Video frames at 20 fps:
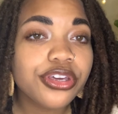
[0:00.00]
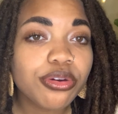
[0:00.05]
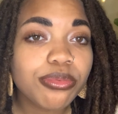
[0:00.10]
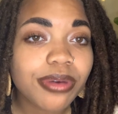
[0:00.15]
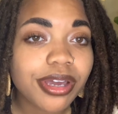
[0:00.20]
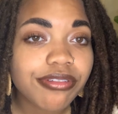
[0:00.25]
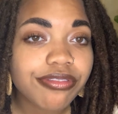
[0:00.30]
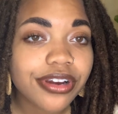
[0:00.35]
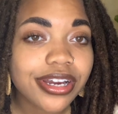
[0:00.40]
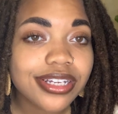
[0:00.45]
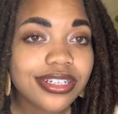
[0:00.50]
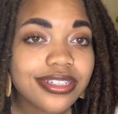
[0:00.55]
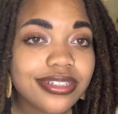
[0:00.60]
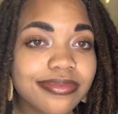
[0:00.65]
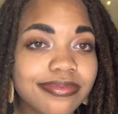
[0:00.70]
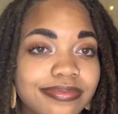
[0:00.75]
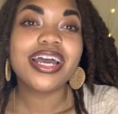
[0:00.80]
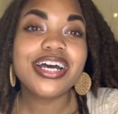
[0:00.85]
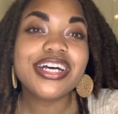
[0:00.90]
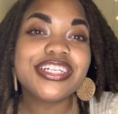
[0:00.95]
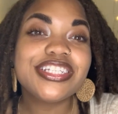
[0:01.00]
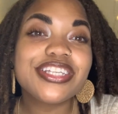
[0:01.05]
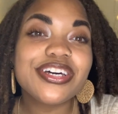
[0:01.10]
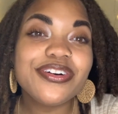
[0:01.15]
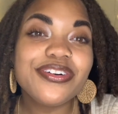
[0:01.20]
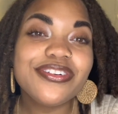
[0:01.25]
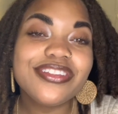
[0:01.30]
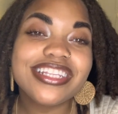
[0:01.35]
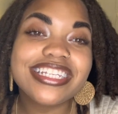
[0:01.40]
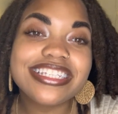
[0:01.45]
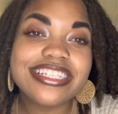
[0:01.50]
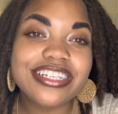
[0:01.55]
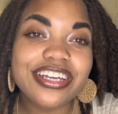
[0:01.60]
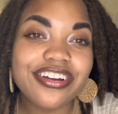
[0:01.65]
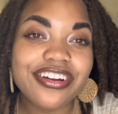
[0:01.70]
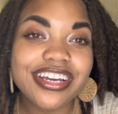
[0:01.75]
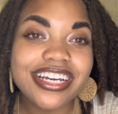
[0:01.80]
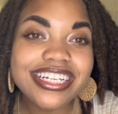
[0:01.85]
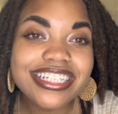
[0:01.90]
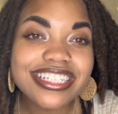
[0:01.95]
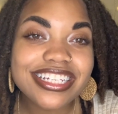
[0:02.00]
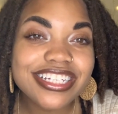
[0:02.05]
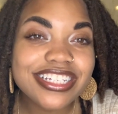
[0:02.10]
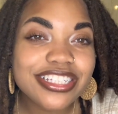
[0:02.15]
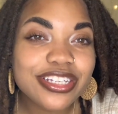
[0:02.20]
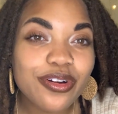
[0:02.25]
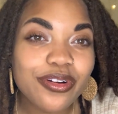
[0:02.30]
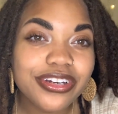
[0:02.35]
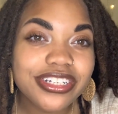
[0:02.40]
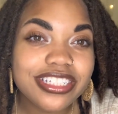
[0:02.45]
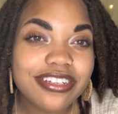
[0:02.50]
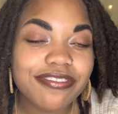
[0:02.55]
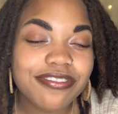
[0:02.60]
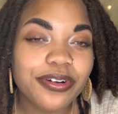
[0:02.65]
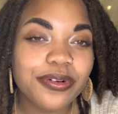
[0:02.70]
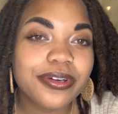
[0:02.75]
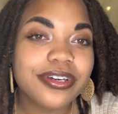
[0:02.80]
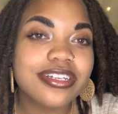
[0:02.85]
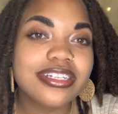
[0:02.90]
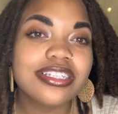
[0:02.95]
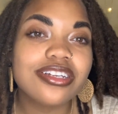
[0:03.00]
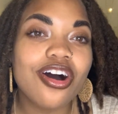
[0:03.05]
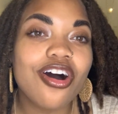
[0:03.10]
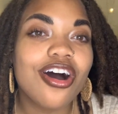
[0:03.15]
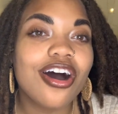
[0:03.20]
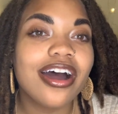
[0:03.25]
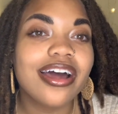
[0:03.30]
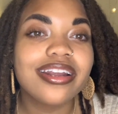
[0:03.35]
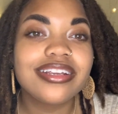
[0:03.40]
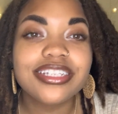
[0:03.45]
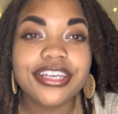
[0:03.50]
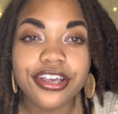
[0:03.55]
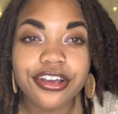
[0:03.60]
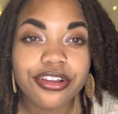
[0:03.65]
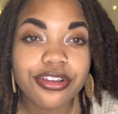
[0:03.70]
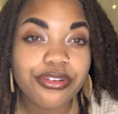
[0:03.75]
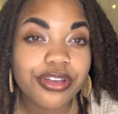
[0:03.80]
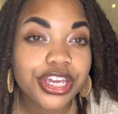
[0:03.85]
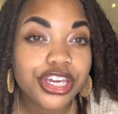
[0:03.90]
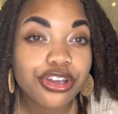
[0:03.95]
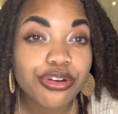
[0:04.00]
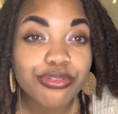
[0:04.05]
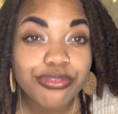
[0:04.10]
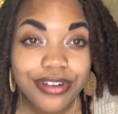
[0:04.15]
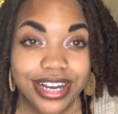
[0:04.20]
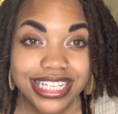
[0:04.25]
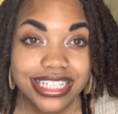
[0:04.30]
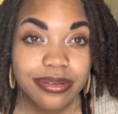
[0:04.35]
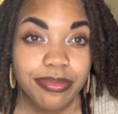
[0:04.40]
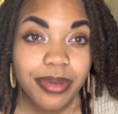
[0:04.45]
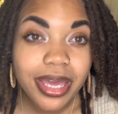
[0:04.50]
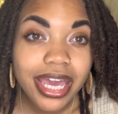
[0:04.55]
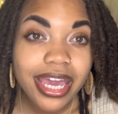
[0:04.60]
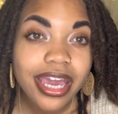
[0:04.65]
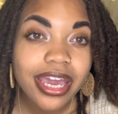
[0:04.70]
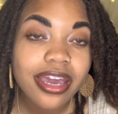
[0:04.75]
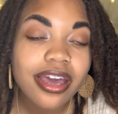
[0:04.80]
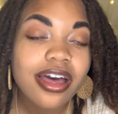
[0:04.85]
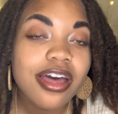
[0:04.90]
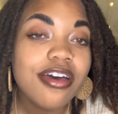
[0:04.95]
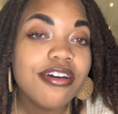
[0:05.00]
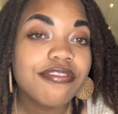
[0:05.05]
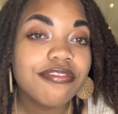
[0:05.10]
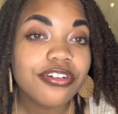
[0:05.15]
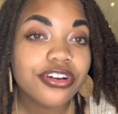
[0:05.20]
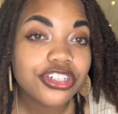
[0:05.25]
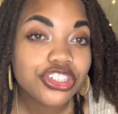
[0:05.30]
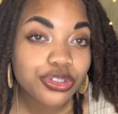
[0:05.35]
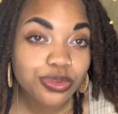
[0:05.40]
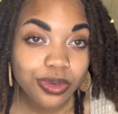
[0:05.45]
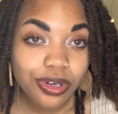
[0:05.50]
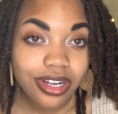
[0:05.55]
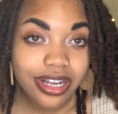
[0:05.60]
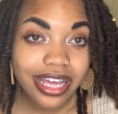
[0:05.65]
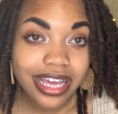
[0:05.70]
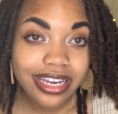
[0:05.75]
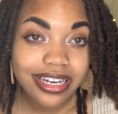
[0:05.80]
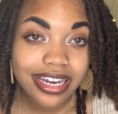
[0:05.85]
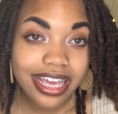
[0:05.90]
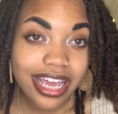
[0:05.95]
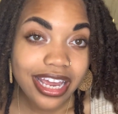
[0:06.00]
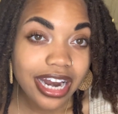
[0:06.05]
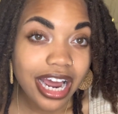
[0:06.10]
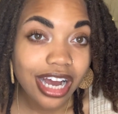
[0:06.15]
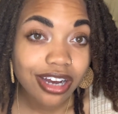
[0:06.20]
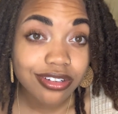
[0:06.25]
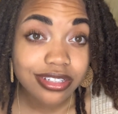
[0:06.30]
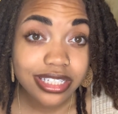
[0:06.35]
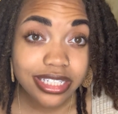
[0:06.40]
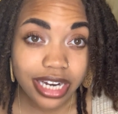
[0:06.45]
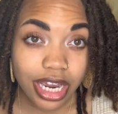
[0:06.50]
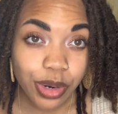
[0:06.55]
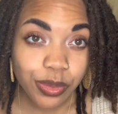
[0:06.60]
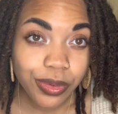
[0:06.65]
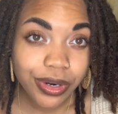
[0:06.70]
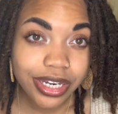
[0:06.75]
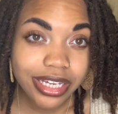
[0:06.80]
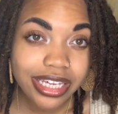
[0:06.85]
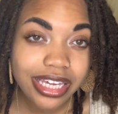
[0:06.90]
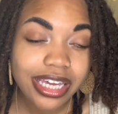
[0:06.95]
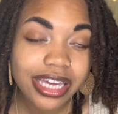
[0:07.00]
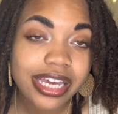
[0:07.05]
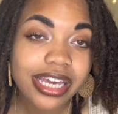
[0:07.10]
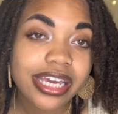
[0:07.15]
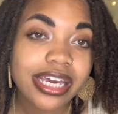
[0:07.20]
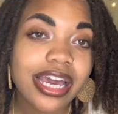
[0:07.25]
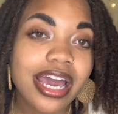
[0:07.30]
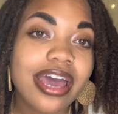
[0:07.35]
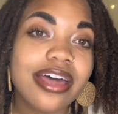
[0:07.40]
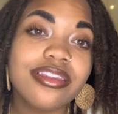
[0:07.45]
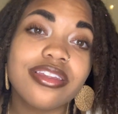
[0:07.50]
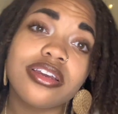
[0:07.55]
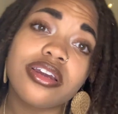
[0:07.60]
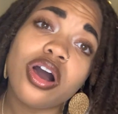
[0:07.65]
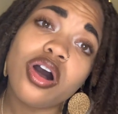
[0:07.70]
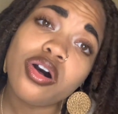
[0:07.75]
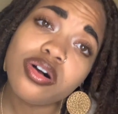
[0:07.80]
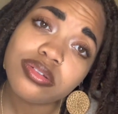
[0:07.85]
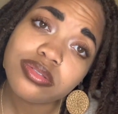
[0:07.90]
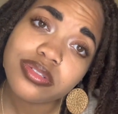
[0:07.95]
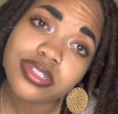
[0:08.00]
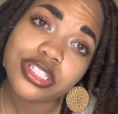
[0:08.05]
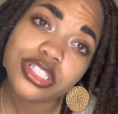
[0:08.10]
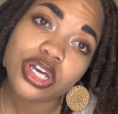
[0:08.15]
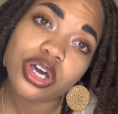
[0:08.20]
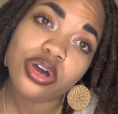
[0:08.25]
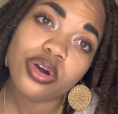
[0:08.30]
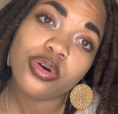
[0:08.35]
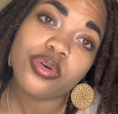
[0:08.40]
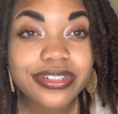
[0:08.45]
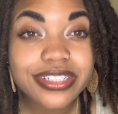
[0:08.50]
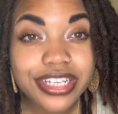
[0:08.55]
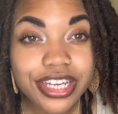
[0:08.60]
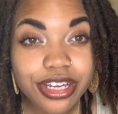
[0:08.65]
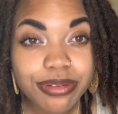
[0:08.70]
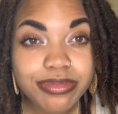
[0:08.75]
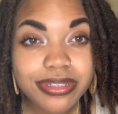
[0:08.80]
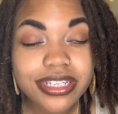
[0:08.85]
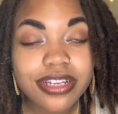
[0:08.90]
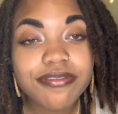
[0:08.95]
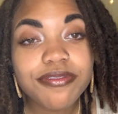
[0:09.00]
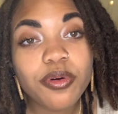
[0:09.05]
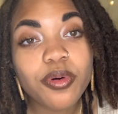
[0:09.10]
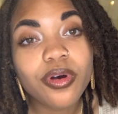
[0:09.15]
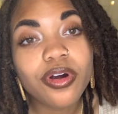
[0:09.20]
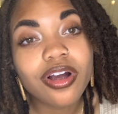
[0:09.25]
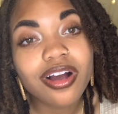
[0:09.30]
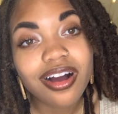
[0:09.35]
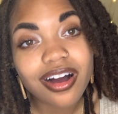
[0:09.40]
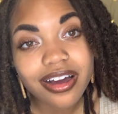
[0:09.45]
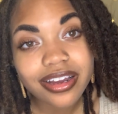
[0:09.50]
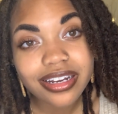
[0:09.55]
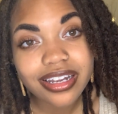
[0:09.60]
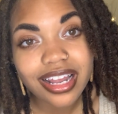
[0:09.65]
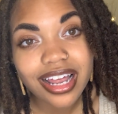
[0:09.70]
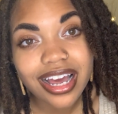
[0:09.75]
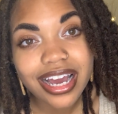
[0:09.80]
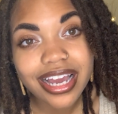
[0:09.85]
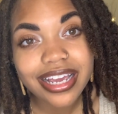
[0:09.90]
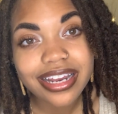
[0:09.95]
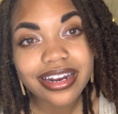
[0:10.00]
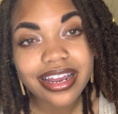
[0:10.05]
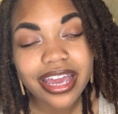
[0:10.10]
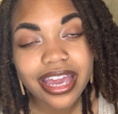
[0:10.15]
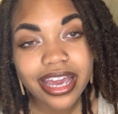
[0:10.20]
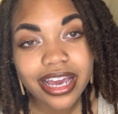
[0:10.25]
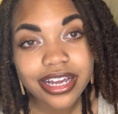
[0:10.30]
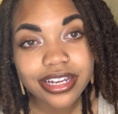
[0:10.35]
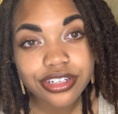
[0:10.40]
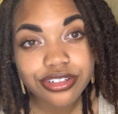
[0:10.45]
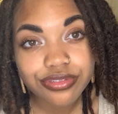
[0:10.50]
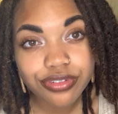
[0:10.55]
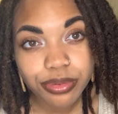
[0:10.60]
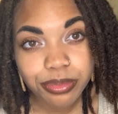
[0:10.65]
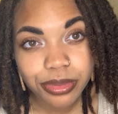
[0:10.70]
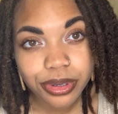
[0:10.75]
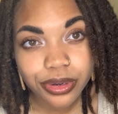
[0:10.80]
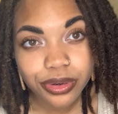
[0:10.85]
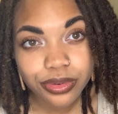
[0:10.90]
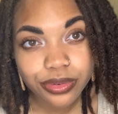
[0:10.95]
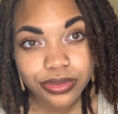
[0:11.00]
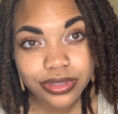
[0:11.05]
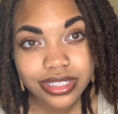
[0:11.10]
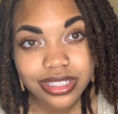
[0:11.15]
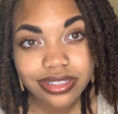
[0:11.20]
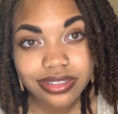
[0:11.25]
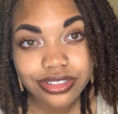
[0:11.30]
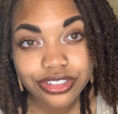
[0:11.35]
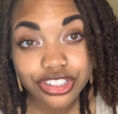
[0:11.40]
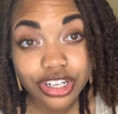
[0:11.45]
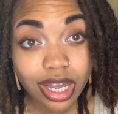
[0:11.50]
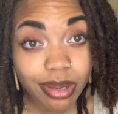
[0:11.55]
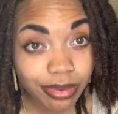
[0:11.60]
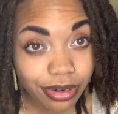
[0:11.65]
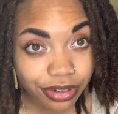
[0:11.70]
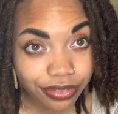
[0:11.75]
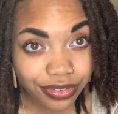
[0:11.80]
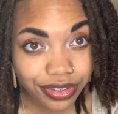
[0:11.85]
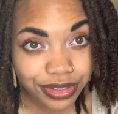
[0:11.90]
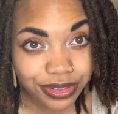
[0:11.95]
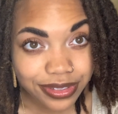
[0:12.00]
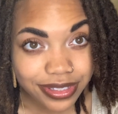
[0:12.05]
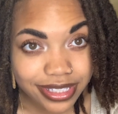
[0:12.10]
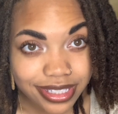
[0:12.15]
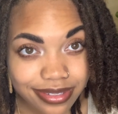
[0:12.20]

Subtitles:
my friend. So the series is going to focus on tailoring your resume, virtual and in-house networking, and then also tips for online and remote job interviews.